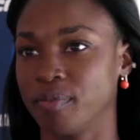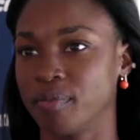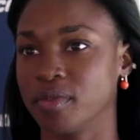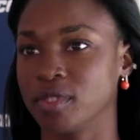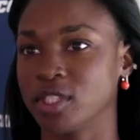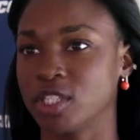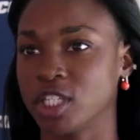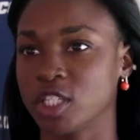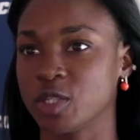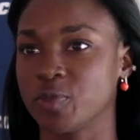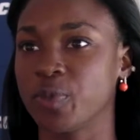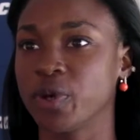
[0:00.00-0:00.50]

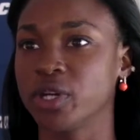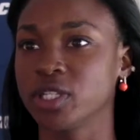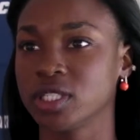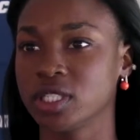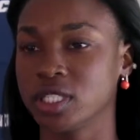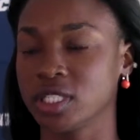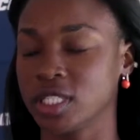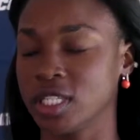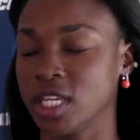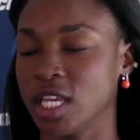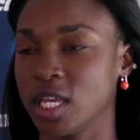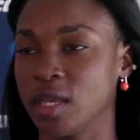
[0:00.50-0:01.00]
just push
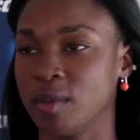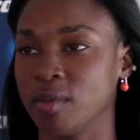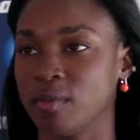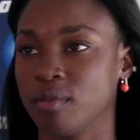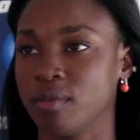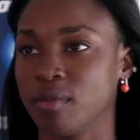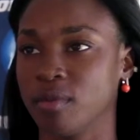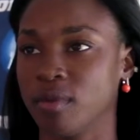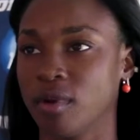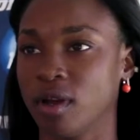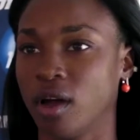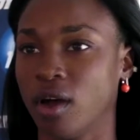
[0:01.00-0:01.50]
the
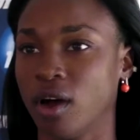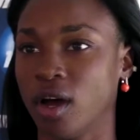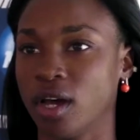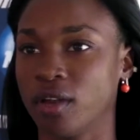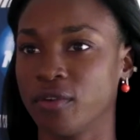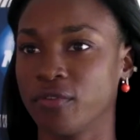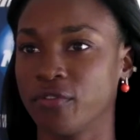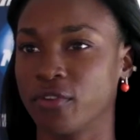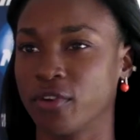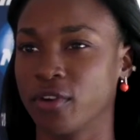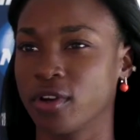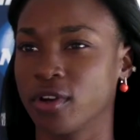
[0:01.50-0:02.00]
team on
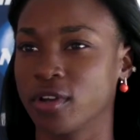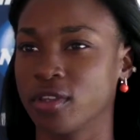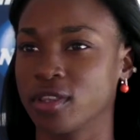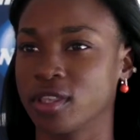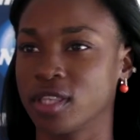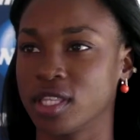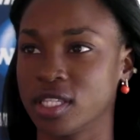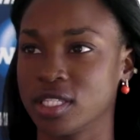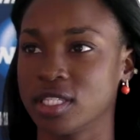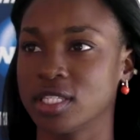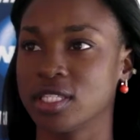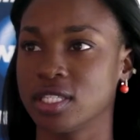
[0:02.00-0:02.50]
for
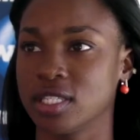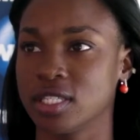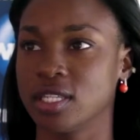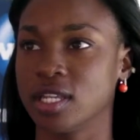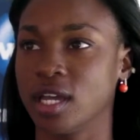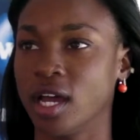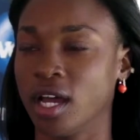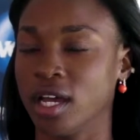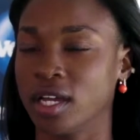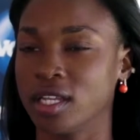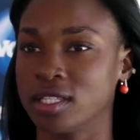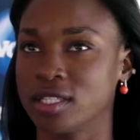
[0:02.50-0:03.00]
this
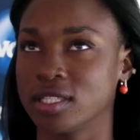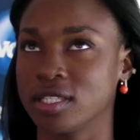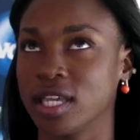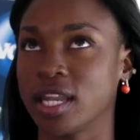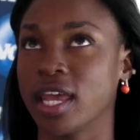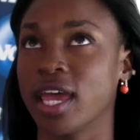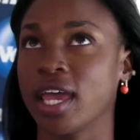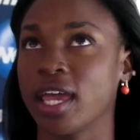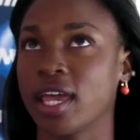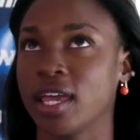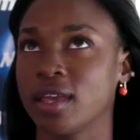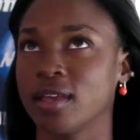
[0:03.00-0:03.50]
uh, right.
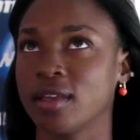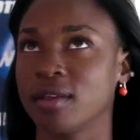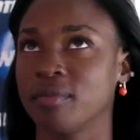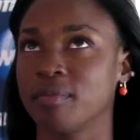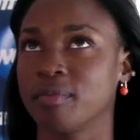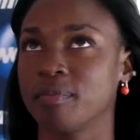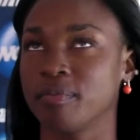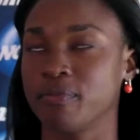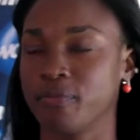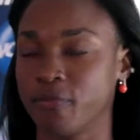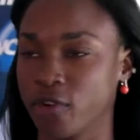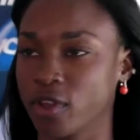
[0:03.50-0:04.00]
today
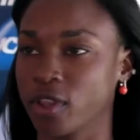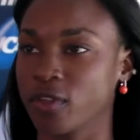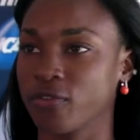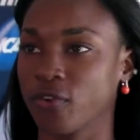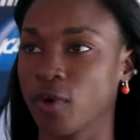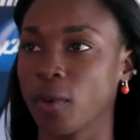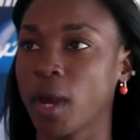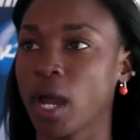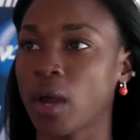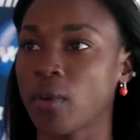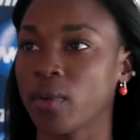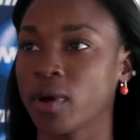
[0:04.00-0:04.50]
for the
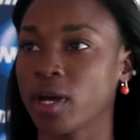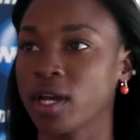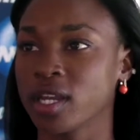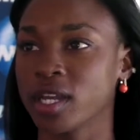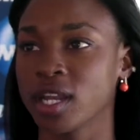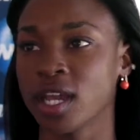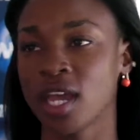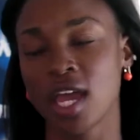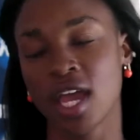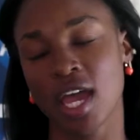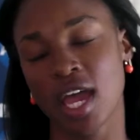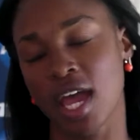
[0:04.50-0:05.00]
4 by one
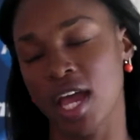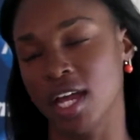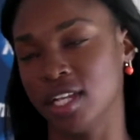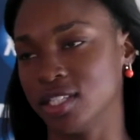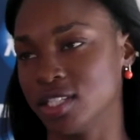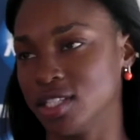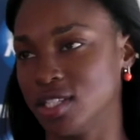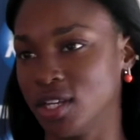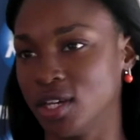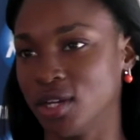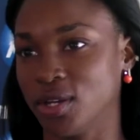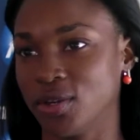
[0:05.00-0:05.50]
Sure. And
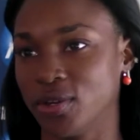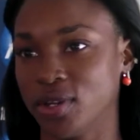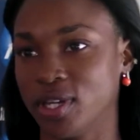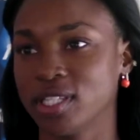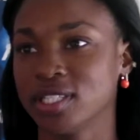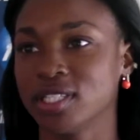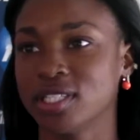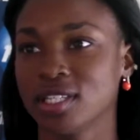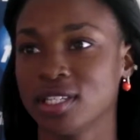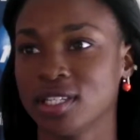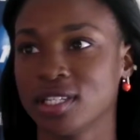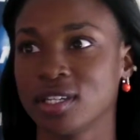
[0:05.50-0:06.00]
so
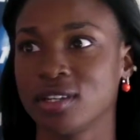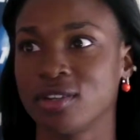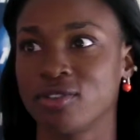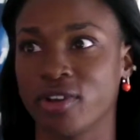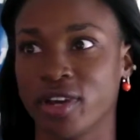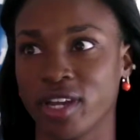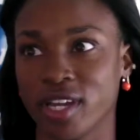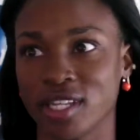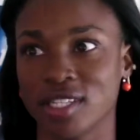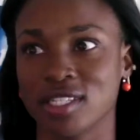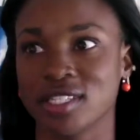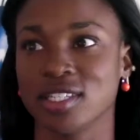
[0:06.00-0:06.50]
it's a
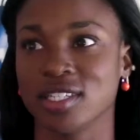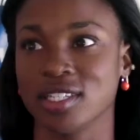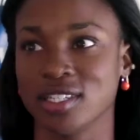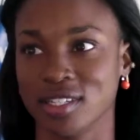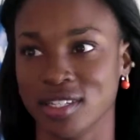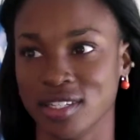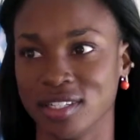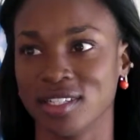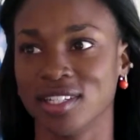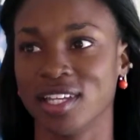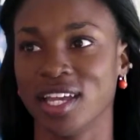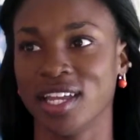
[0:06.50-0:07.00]
great
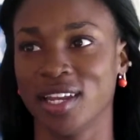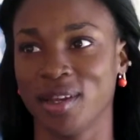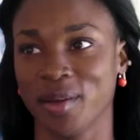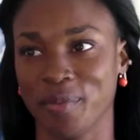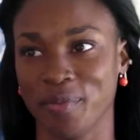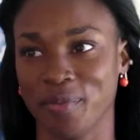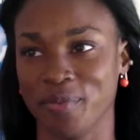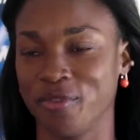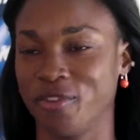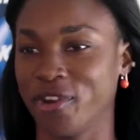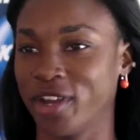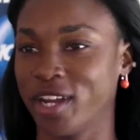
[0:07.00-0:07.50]
deal and a
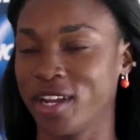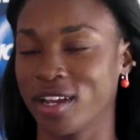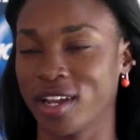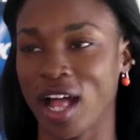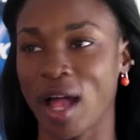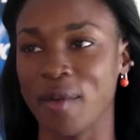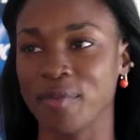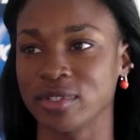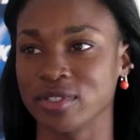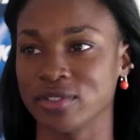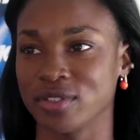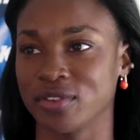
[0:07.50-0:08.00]
great
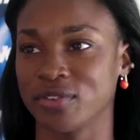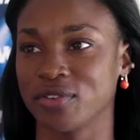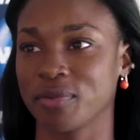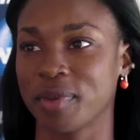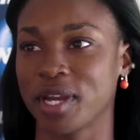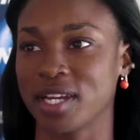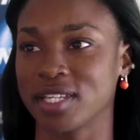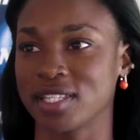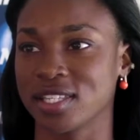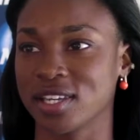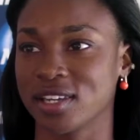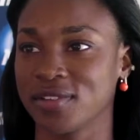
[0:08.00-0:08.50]
accomplishment for
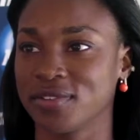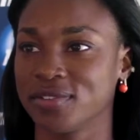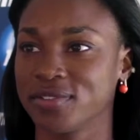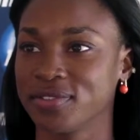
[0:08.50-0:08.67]
myself.